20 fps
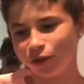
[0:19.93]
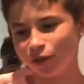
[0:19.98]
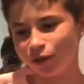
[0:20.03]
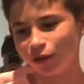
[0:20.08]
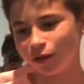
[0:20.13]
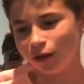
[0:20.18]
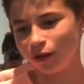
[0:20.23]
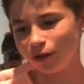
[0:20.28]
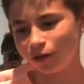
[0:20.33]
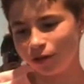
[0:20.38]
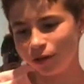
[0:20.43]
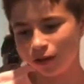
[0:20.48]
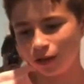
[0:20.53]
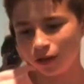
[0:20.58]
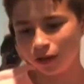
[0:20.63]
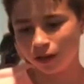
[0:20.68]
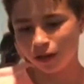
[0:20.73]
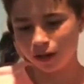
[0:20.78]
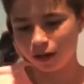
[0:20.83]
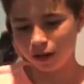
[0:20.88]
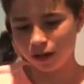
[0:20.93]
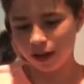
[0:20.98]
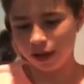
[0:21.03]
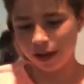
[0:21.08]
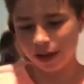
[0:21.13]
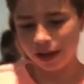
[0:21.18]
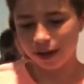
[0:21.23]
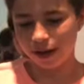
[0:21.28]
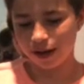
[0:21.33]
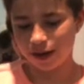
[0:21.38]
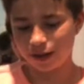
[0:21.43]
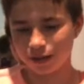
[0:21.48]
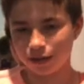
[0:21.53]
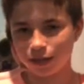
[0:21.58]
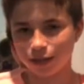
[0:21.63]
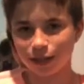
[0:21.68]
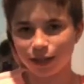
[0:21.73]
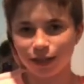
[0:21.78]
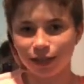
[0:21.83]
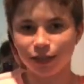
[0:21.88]
yo-yo, and
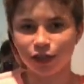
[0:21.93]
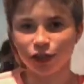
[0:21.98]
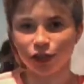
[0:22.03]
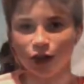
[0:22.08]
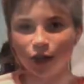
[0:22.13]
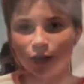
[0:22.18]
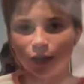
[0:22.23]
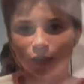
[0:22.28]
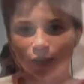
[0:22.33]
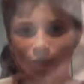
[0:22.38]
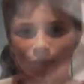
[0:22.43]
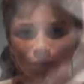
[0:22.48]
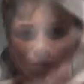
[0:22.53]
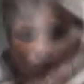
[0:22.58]
let's get started.